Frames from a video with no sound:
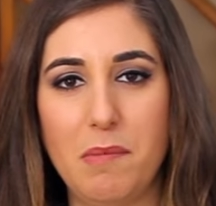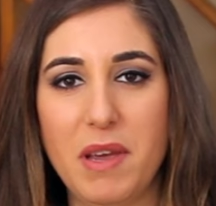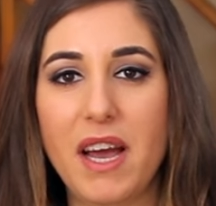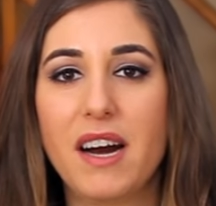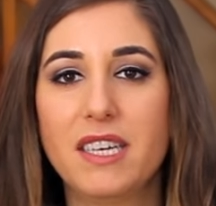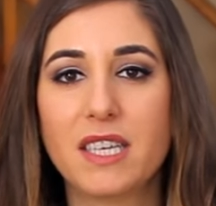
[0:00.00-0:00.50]

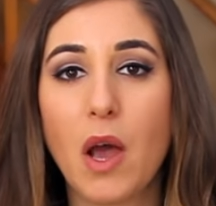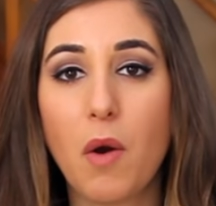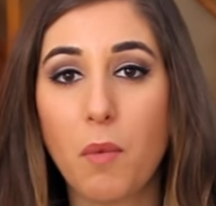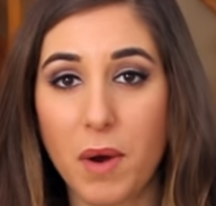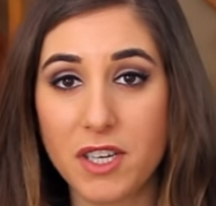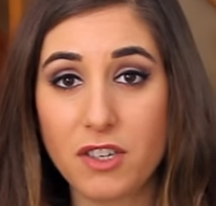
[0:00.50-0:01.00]
Because
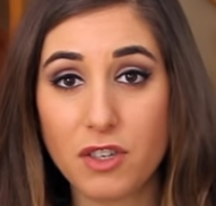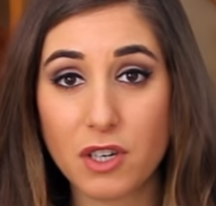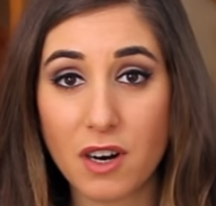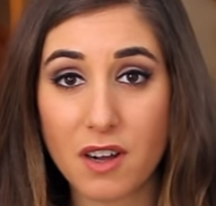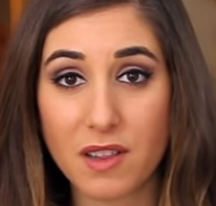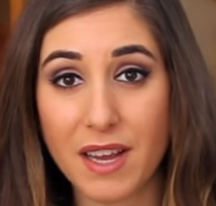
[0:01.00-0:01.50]
once you
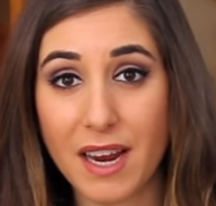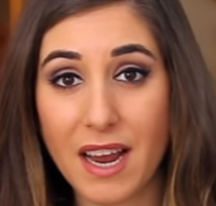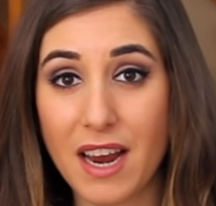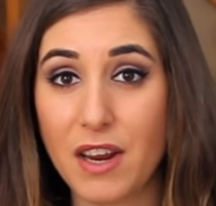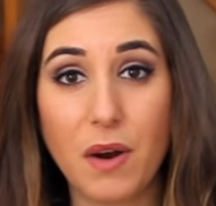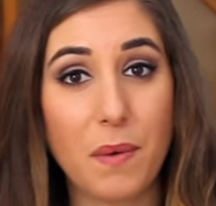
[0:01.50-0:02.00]
start cleaning
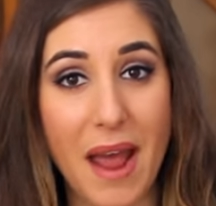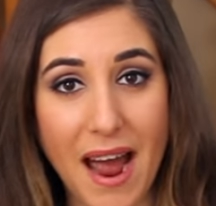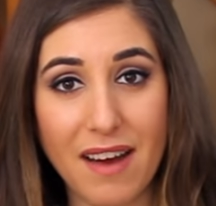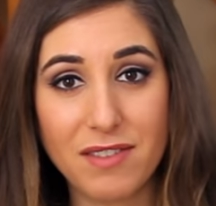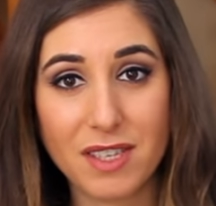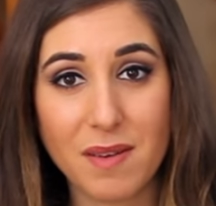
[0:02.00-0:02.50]
and you don't
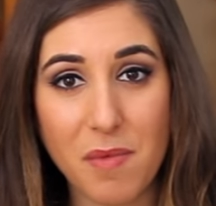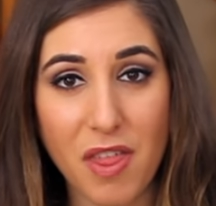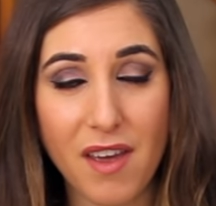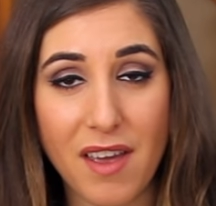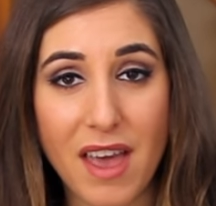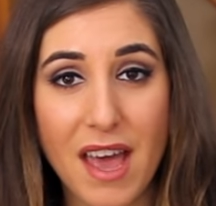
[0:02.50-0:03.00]
have
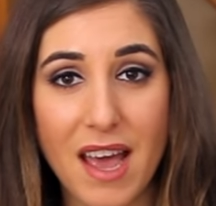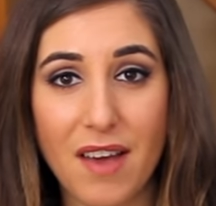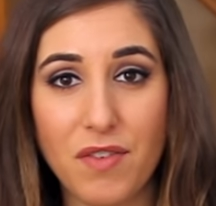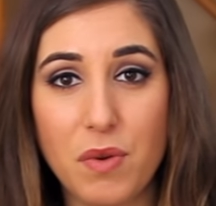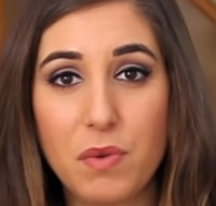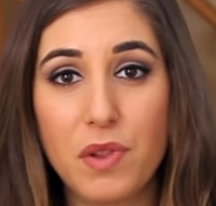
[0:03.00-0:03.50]
something,
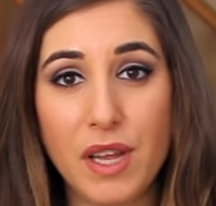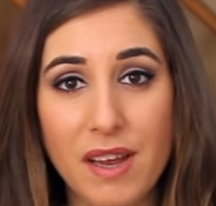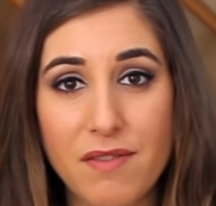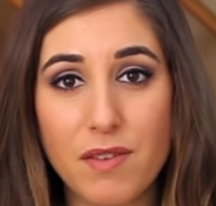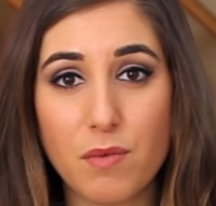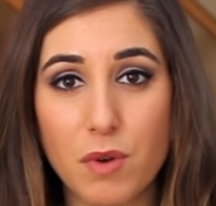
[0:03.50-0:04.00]
if you
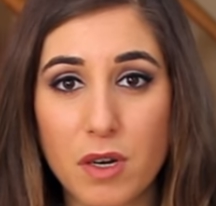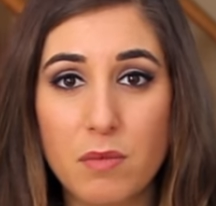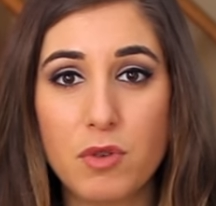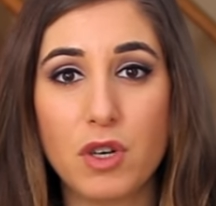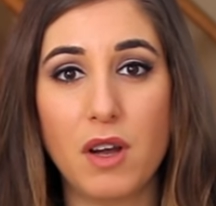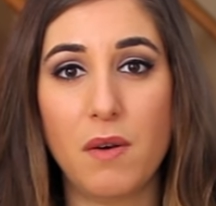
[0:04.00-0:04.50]
leave the room
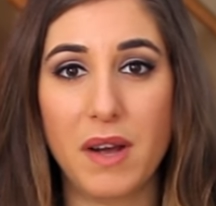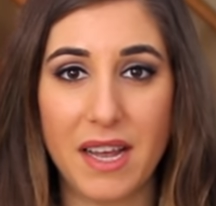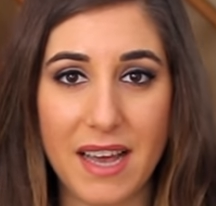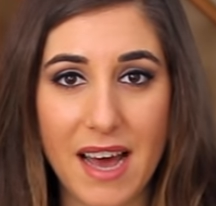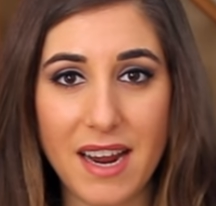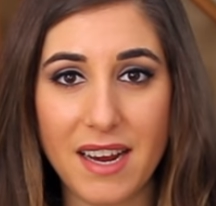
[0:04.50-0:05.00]
to go and
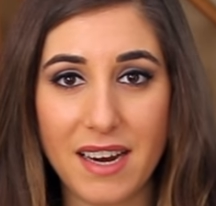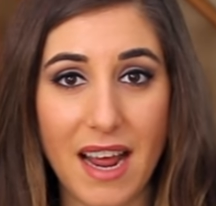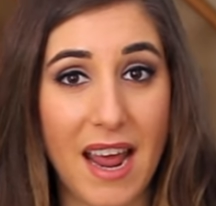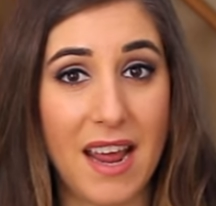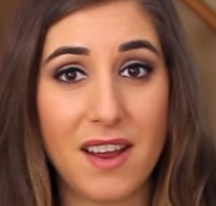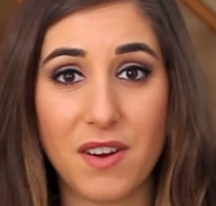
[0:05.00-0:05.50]
get it,
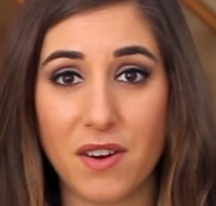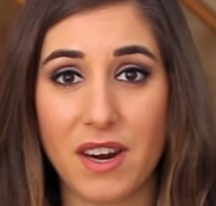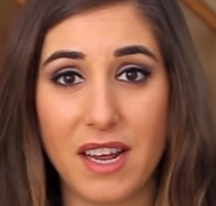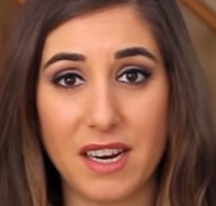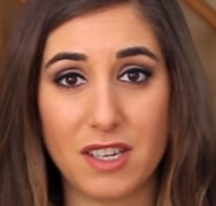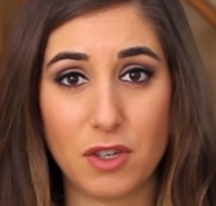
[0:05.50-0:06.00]
A, you're gonna
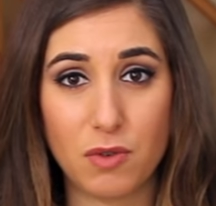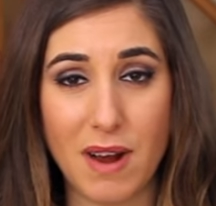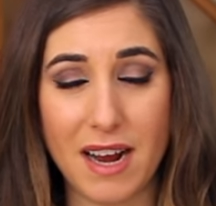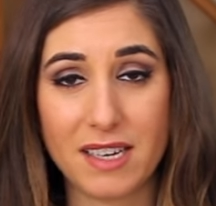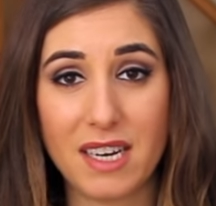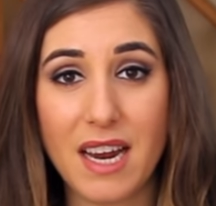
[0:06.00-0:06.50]
get
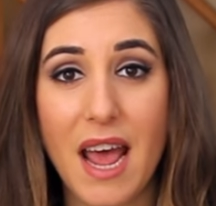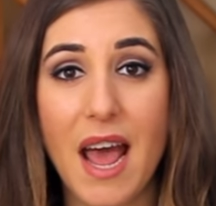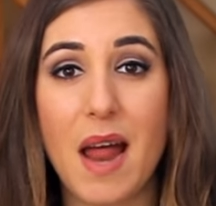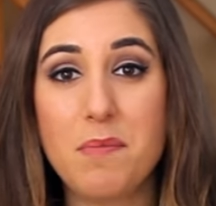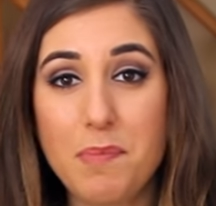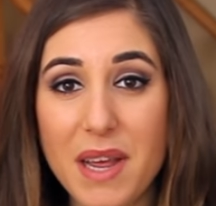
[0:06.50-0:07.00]
distracted,
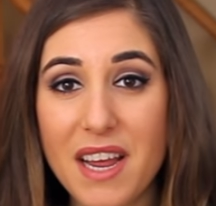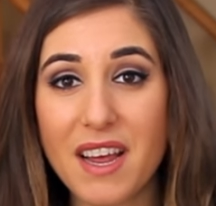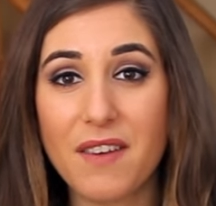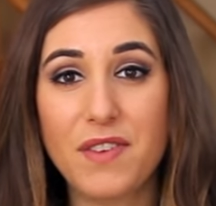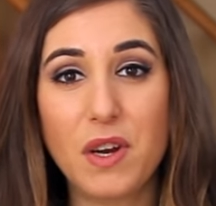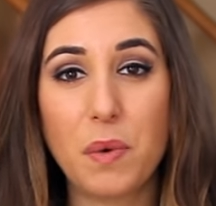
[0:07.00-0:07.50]
and B,
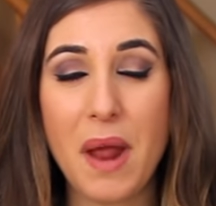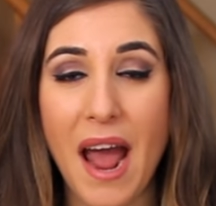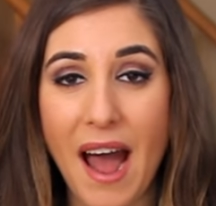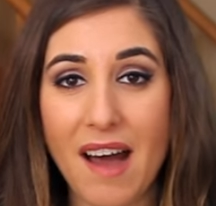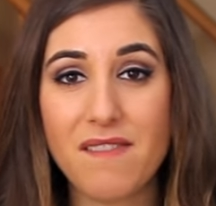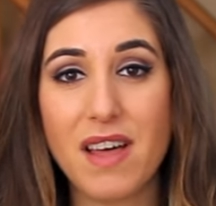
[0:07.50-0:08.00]
if you don't
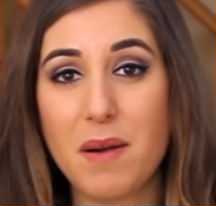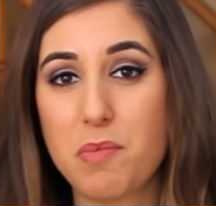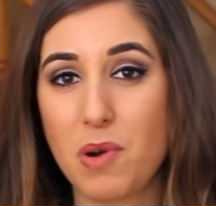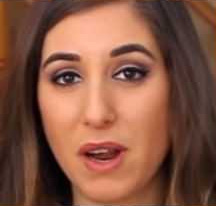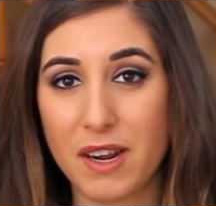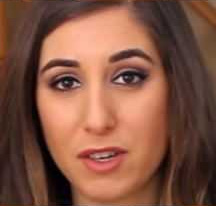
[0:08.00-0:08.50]
have that
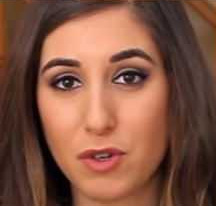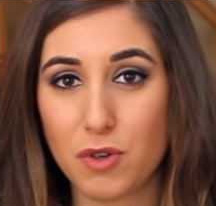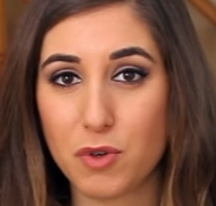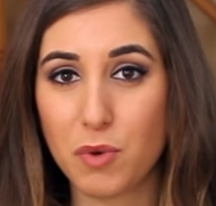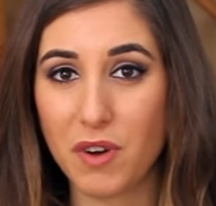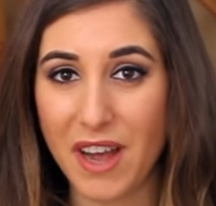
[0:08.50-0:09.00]
product or
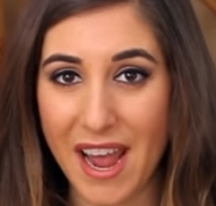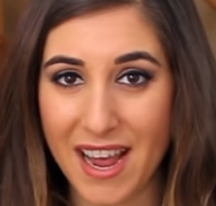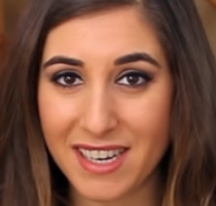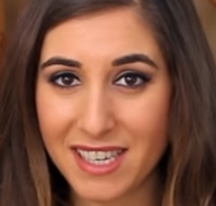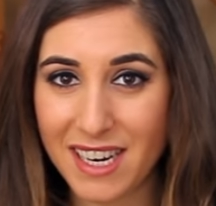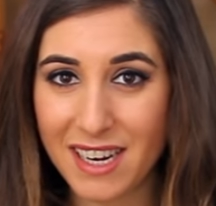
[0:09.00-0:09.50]
tool
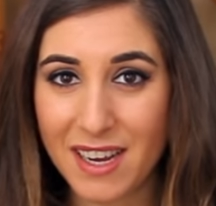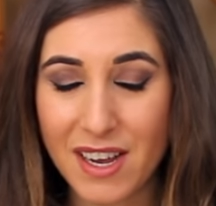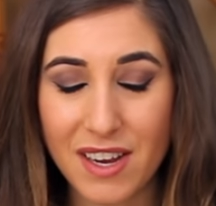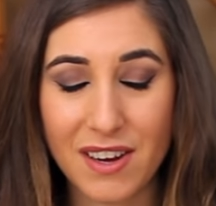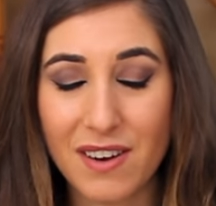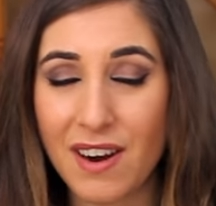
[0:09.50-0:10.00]
handy,
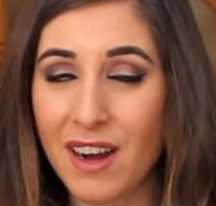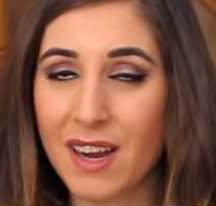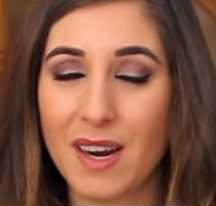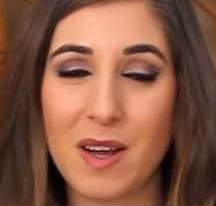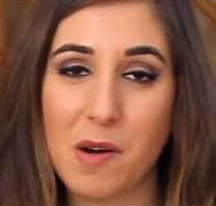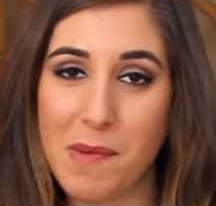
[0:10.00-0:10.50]
you're not
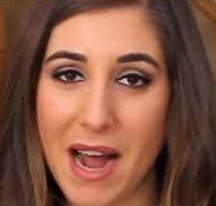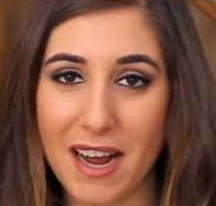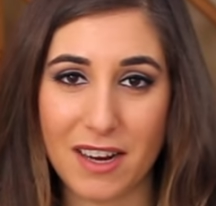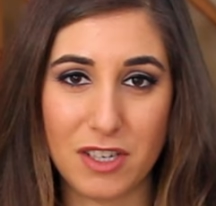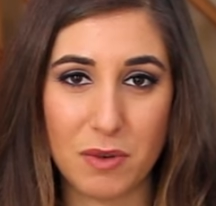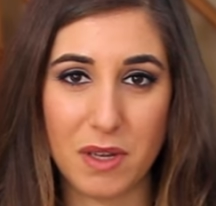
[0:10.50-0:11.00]
gonna go back
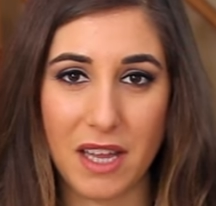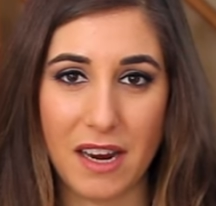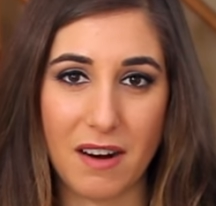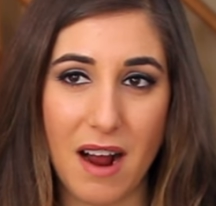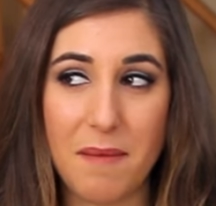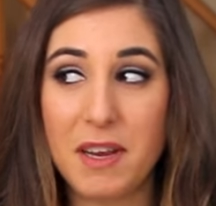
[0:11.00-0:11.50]
and do it
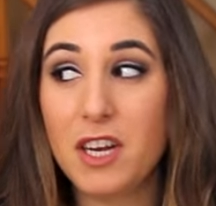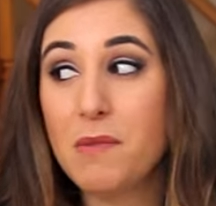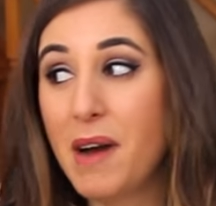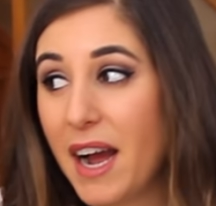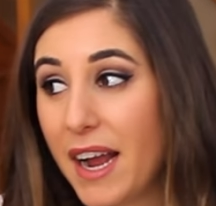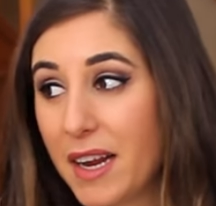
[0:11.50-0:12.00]
later. I mean, you
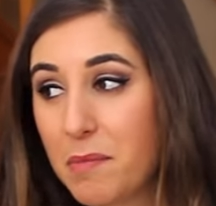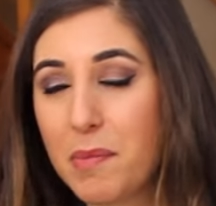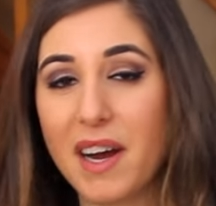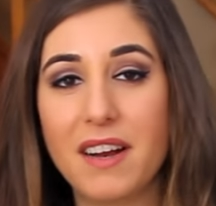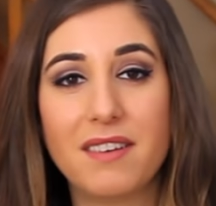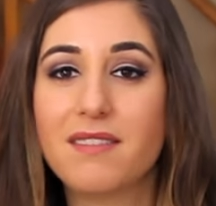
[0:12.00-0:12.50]
might,
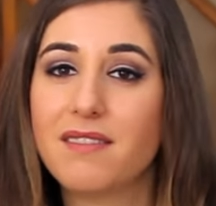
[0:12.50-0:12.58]
but